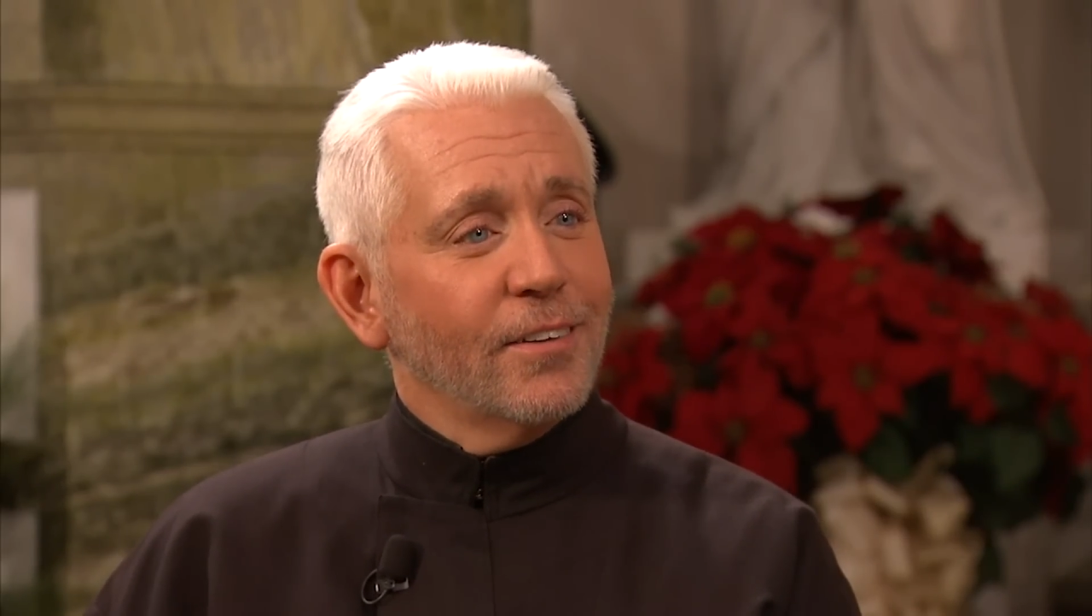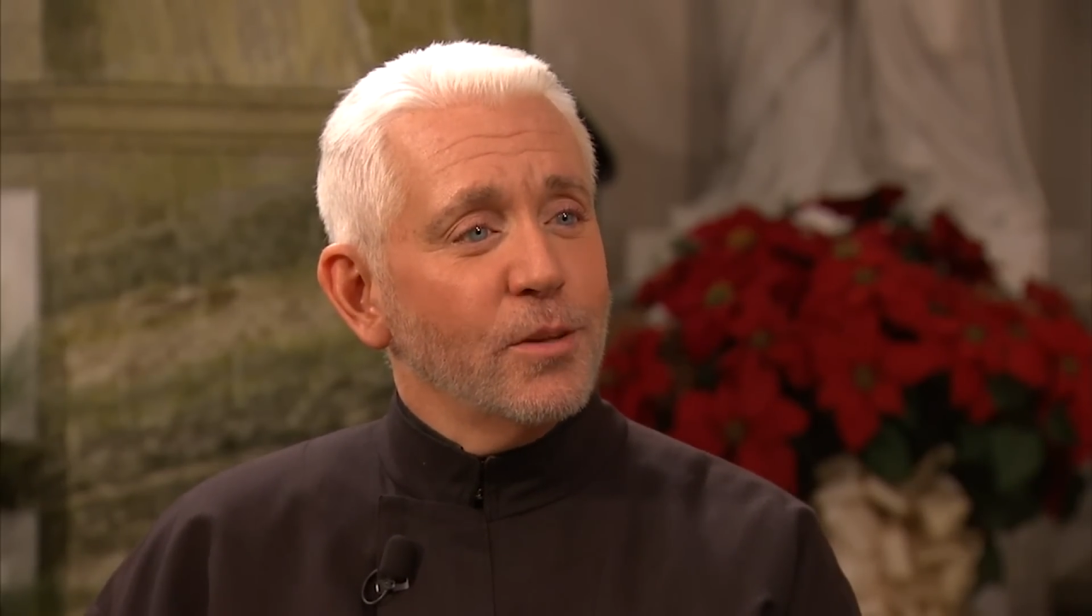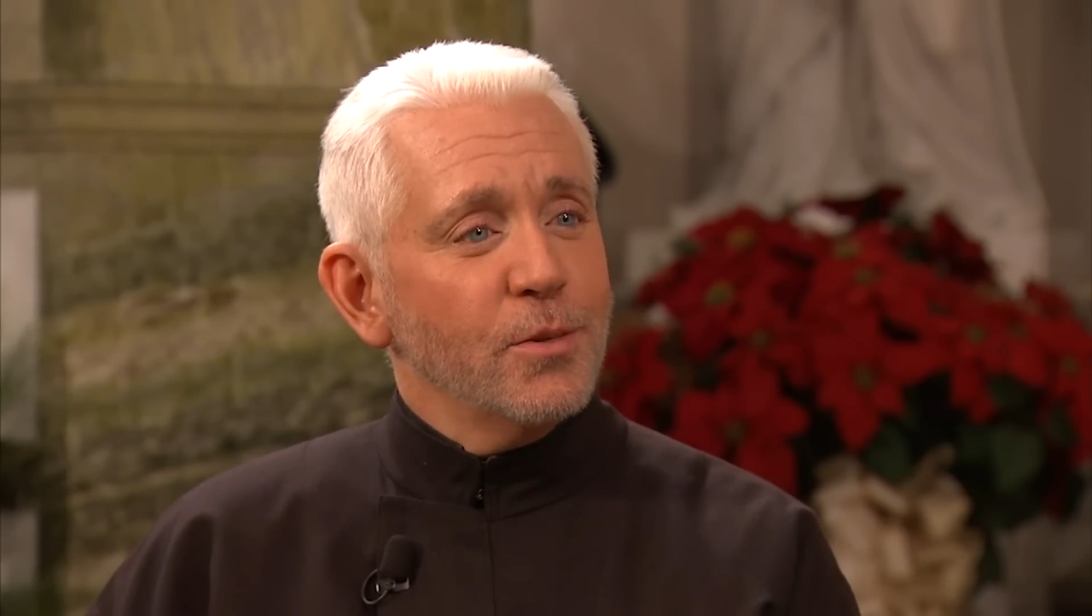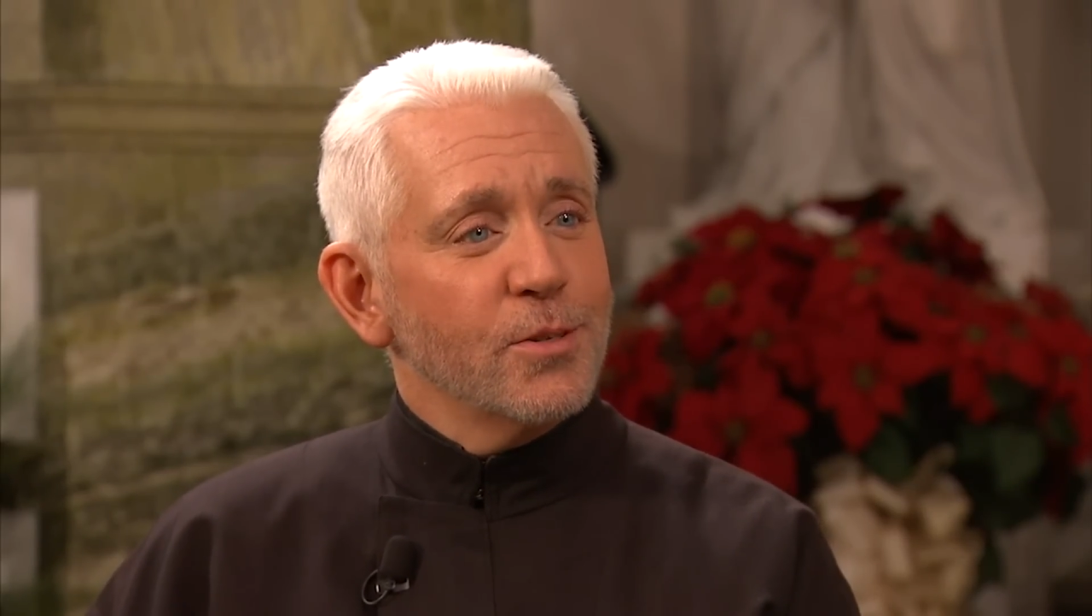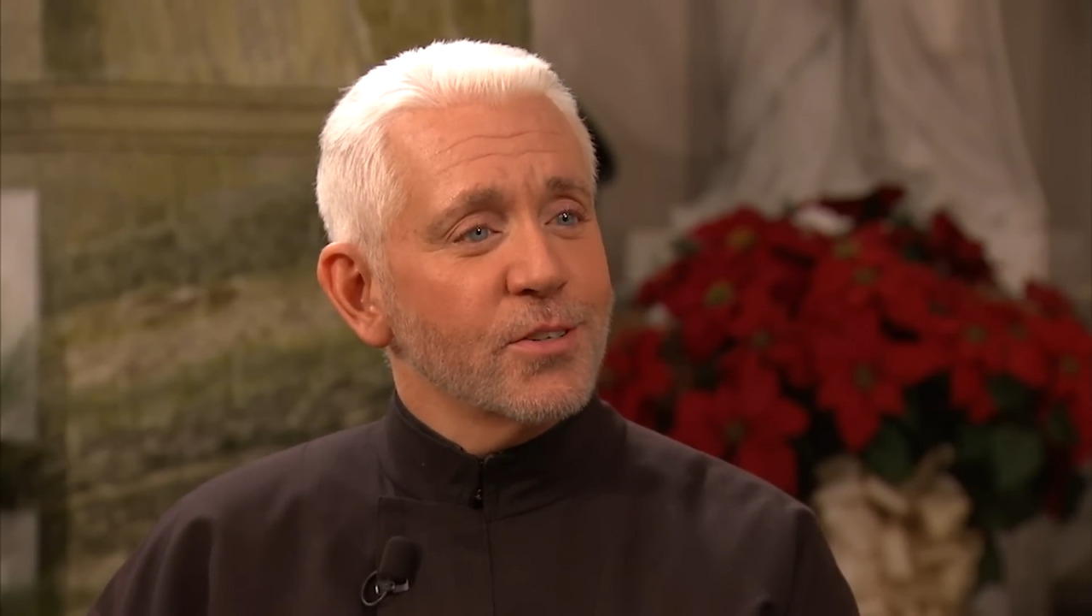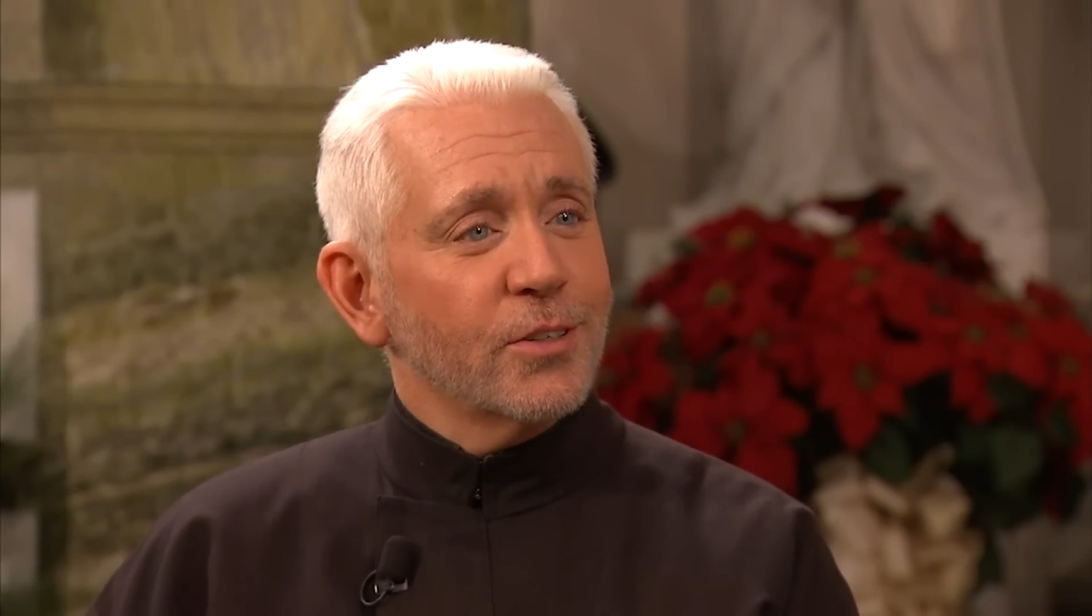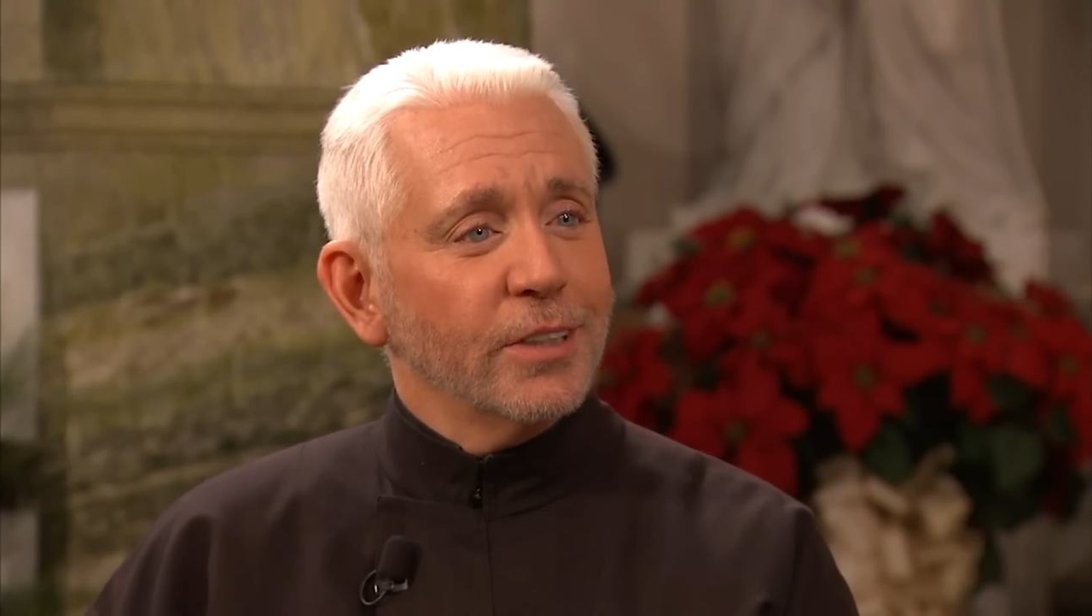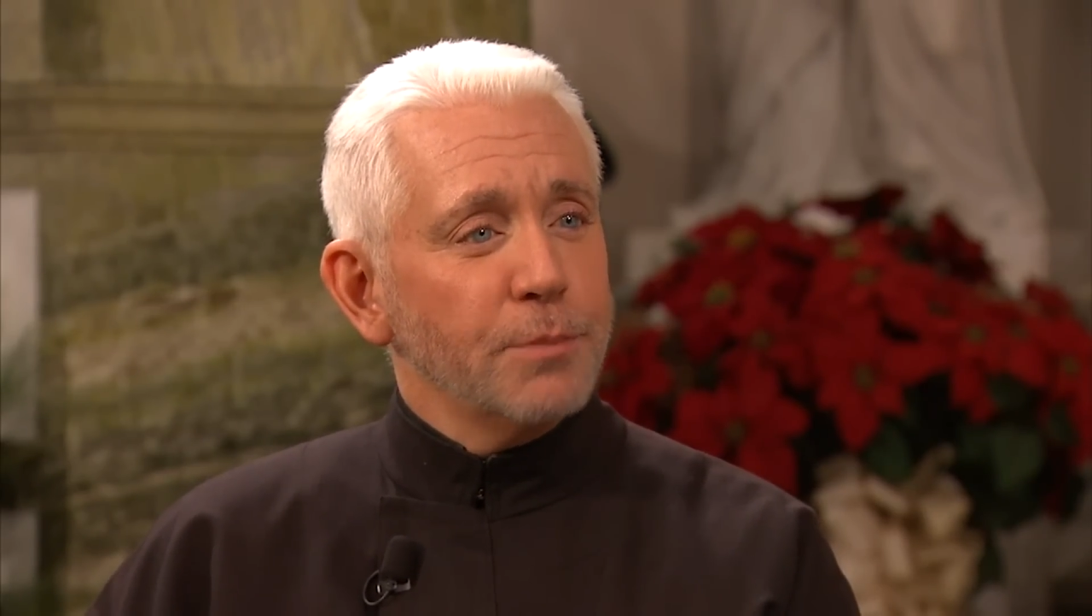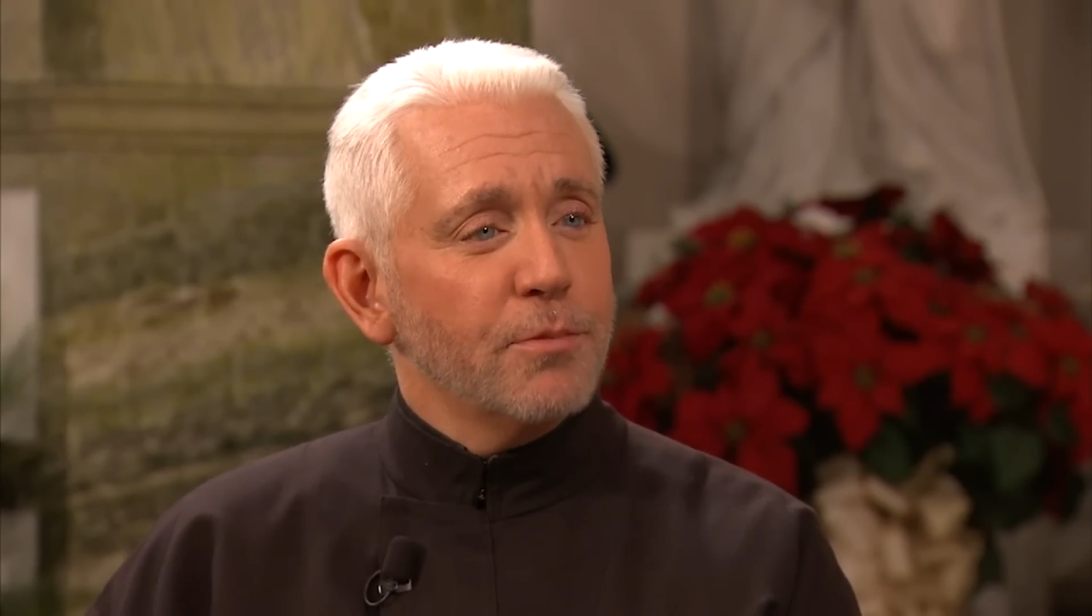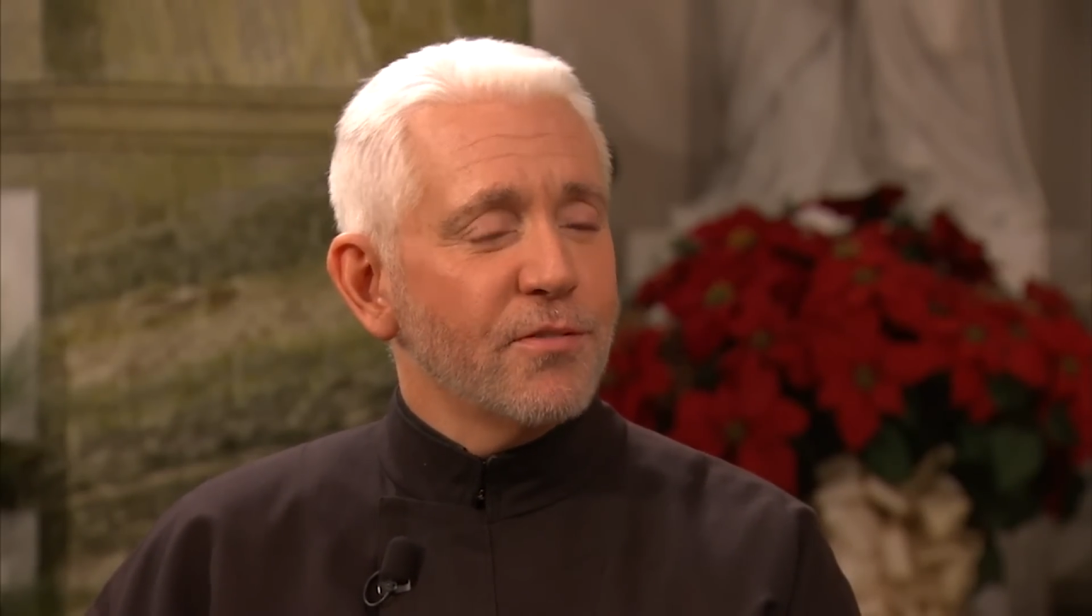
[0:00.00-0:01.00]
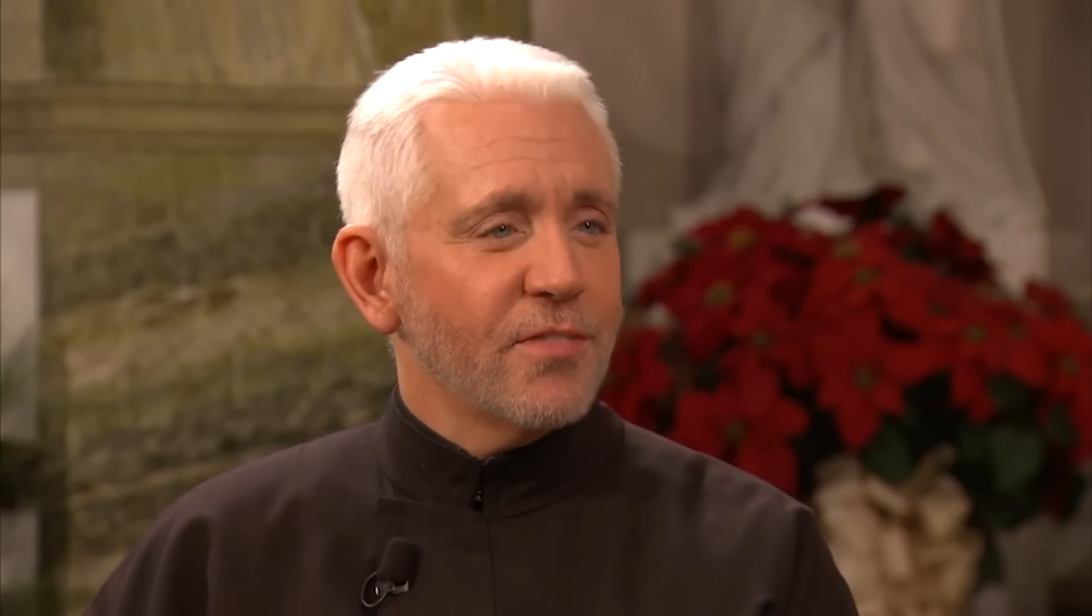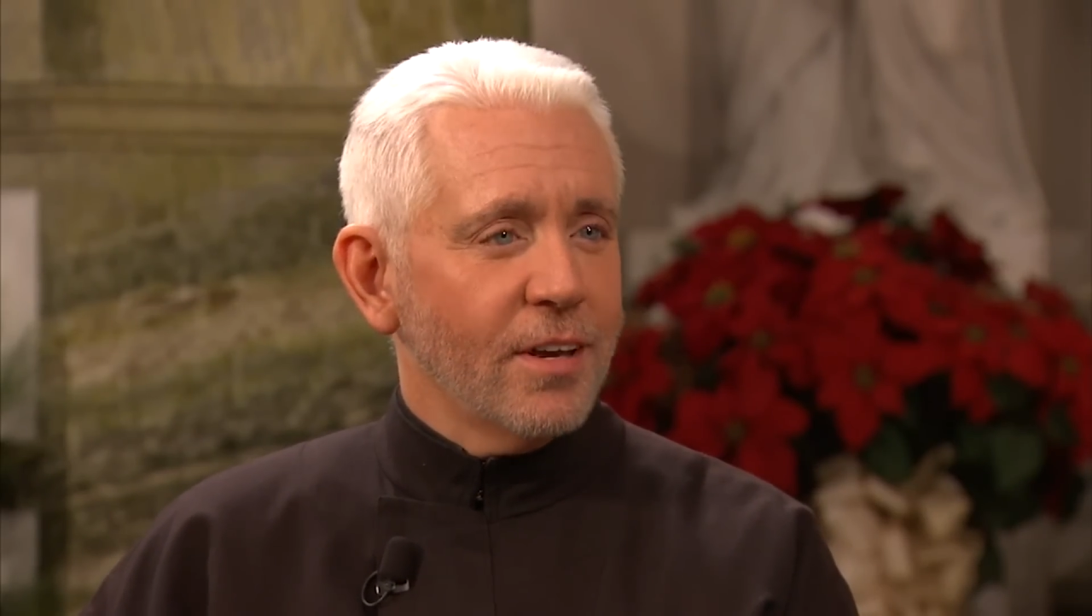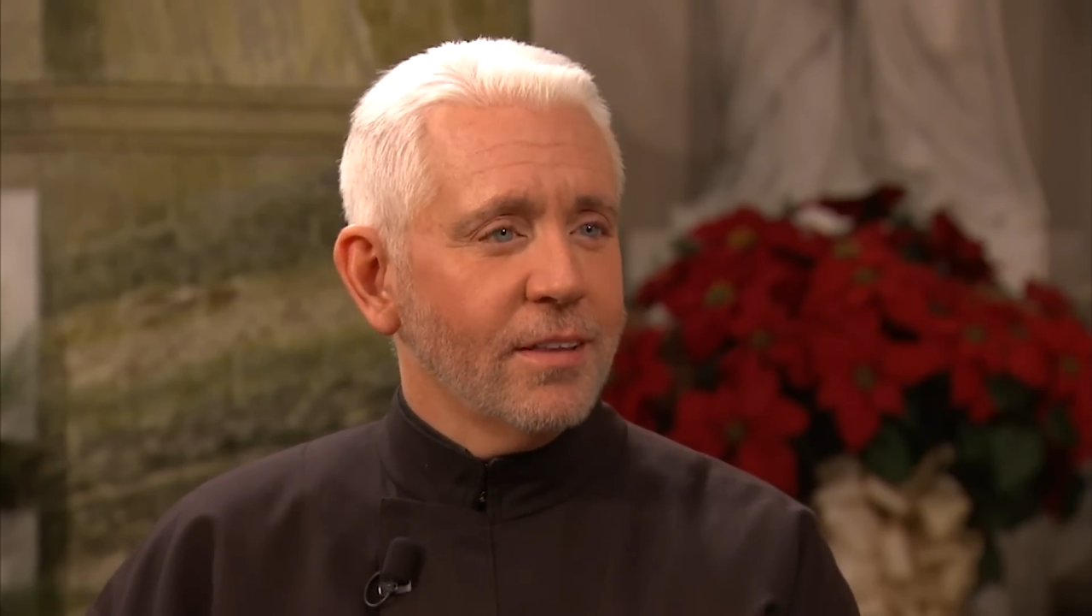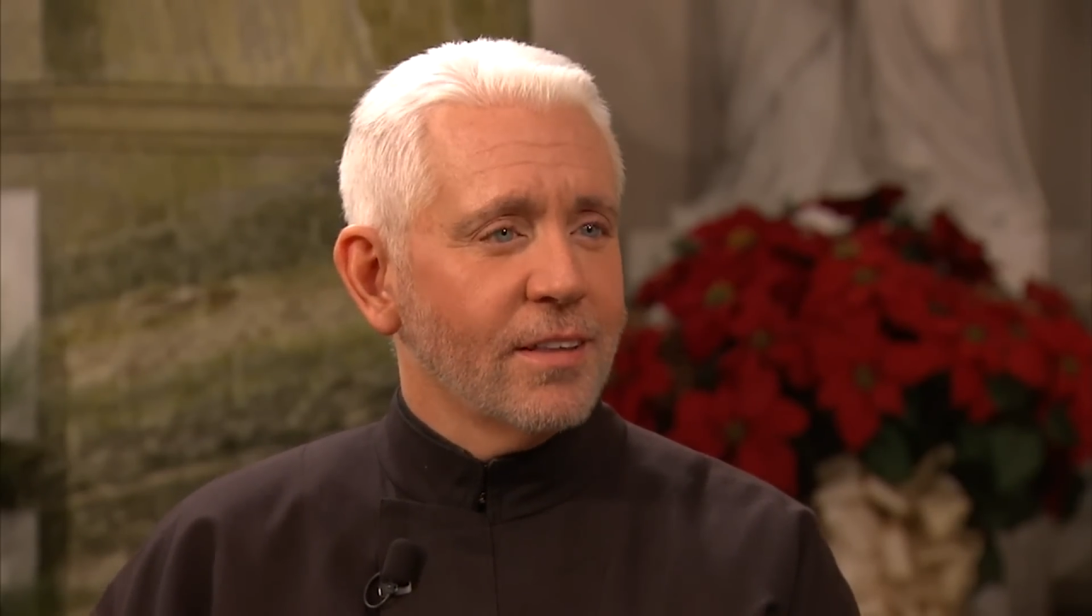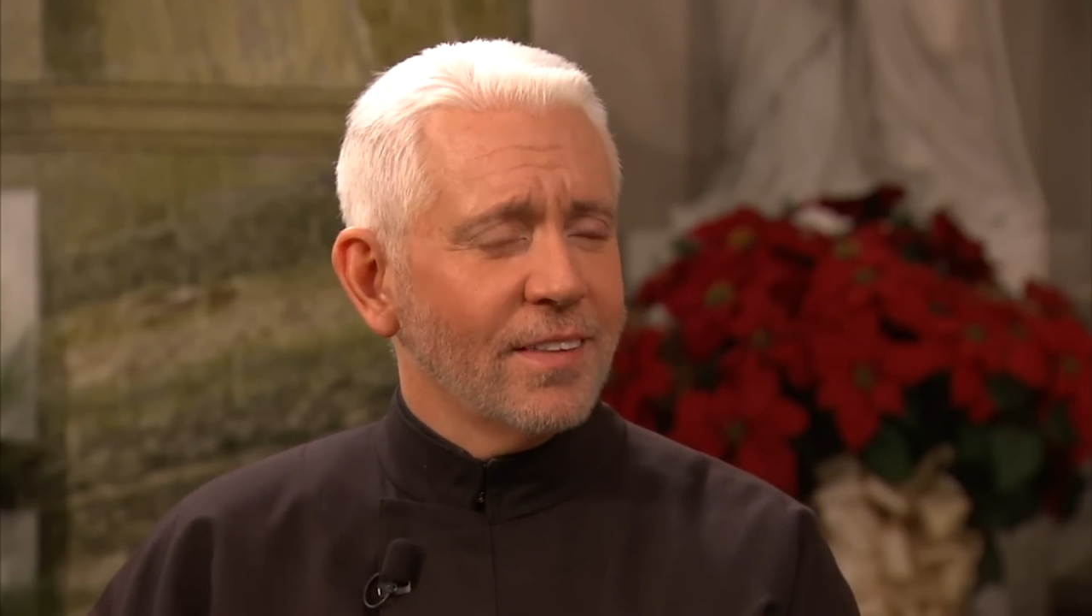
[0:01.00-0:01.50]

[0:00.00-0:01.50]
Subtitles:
in the musical Leap of Faith.